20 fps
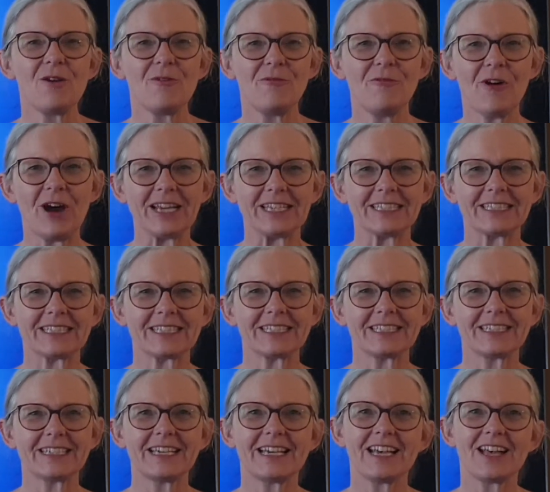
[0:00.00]
Right,
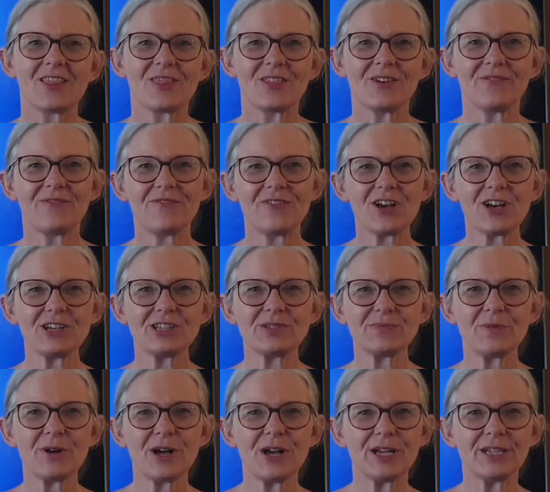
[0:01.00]
the
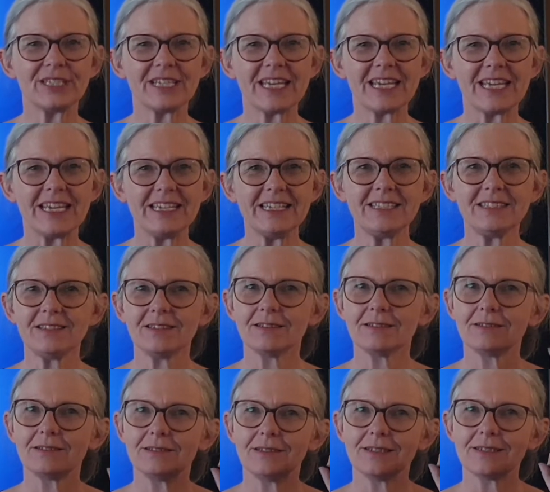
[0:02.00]
first word is,
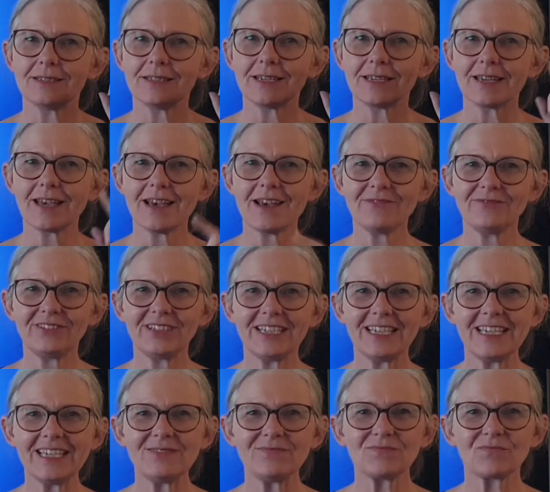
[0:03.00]
listening
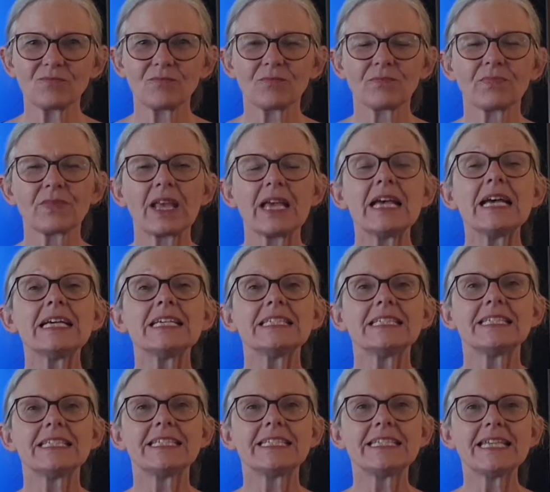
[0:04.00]
carefully,
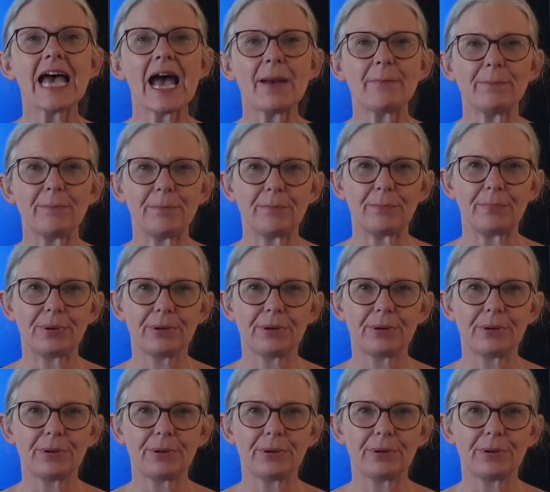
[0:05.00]
damp,